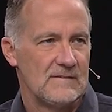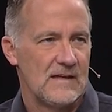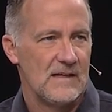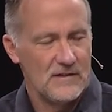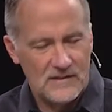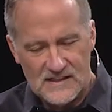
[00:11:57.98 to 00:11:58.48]

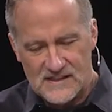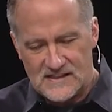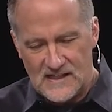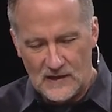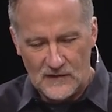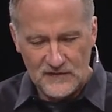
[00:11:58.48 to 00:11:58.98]
And there are these
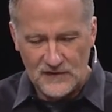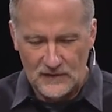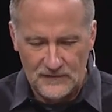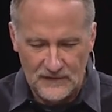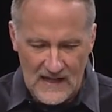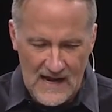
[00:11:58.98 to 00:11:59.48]
seraphs that
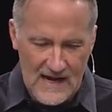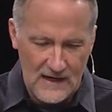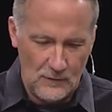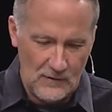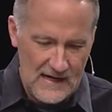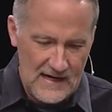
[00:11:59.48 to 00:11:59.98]
are
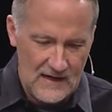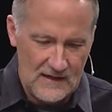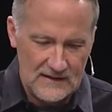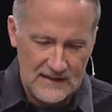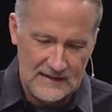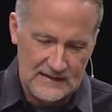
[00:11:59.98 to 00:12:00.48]
flying
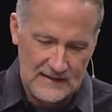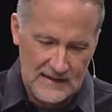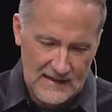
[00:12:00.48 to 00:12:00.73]
around and,